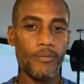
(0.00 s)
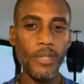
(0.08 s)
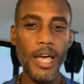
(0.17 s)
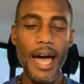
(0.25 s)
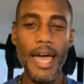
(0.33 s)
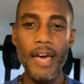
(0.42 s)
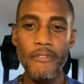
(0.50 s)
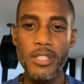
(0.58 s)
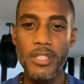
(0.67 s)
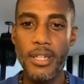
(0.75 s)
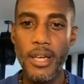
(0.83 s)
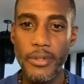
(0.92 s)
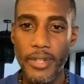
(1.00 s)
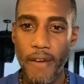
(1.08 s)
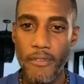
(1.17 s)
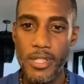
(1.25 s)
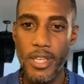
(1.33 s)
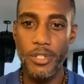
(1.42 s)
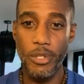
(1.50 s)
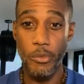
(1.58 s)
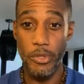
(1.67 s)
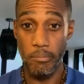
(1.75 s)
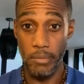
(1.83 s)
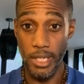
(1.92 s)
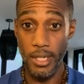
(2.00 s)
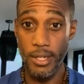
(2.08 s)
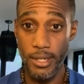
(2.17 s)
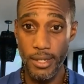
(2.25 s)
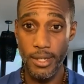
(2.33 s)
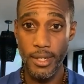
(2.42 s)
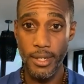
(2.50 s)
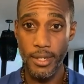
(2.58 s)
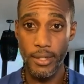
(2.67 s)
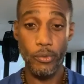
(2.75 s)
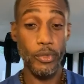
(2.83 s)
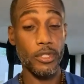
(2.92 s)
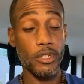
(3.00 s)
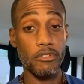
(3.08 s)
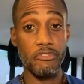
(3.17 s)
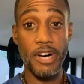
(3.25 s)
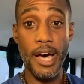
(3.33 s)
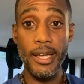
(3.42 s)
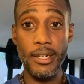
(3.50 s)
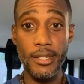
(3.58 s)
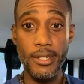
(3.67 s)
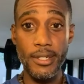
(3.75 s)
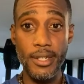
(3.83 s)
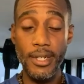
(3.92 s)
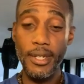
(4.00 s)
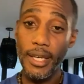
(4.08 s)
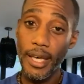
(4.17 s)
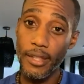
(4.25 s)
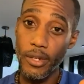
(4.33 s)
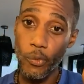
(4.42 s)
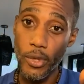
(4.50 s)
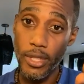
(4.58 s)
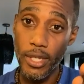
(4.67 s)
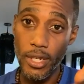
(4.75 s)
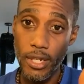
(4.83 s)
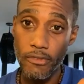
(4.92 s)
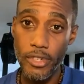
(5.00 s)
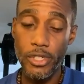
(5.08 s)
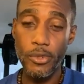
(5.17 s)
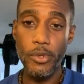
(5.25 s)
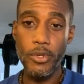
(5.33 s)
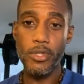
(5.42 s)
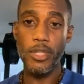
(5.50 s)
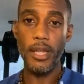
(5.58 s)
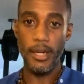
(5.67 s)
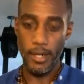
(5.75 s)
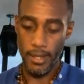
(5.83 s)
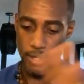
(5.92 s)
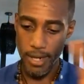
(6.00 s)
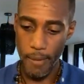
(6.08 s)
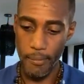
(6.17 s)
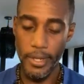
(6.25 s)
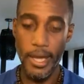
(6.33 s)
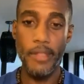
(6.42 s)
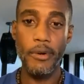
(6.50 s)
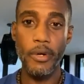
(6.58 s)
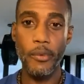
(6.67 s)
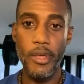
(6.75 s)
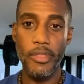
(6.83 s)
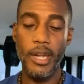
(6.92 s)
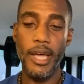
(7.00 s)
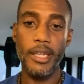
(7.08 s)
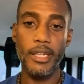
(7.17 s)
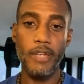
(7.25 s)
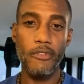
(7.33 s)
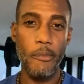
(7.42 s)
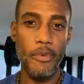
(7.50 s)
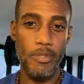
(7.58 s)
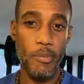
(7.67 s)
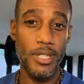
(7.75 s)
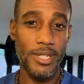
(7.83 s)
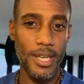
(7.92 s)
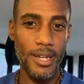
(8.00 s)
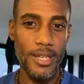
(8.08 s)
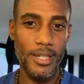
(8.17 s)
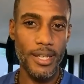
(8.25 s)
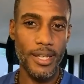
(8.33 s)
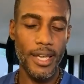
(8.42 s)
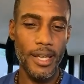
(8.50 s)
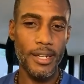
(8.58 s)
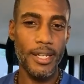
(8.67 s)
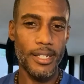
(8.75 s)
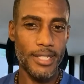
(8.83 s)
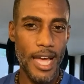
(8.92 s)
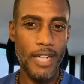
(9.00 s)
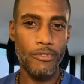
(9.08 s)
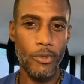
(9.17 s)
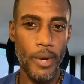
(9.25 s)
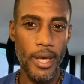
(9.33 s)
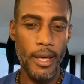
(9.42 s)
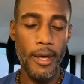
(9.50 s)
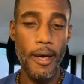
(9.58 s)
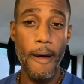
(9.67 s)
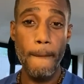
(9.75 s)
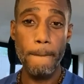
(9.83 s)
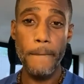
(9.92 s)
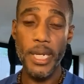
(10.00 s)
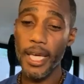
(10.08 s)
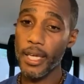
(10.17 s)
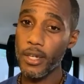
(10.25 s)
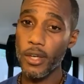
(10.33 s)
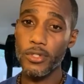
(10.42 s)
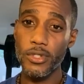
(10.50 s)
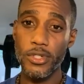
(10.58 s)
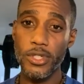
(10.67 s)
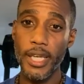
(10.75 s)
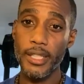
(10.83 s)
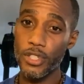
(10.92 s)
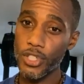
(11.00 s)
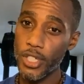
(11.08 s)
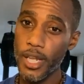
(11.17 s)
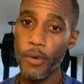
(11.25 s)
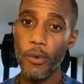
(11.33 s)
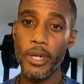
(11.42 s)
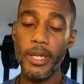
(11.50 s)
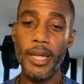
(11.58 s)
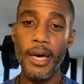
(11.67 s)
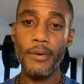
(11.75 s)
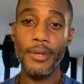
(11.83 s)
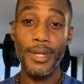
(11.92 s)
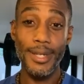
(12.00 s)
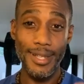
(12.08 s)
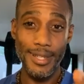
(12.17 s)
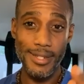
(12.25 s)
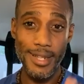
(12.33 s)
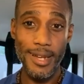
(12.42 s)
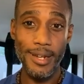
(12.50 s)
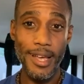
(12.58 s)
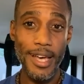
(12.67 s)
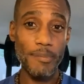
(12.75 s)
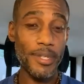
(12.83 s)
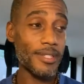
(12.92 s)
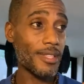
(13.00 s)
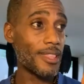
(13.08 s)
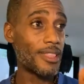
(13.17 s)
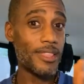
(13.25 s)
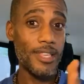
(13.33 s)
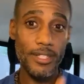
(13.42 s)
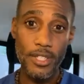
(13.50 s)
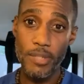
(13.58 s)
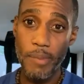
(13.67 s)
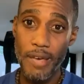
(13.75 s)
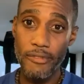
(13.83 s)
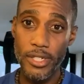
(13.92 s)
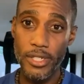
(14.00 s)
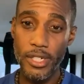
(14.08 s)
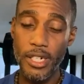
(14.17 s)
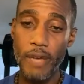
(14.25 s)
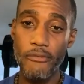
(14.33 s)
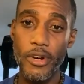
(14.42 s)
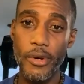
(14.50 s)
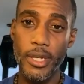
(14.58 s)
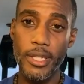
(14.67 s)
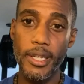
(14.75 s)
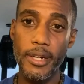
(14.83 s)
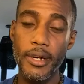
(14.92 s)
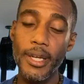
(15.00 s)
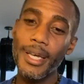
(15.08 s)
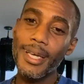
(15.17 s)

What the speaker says: I have a sit-down conversation with me, with the divine, and then with the individuals that I'm gathering with, and I can give them as much data as they can in a tactful way. But I can also just say, this shit ain't working out, it's not aligned, because this is my vision and I'm very clear.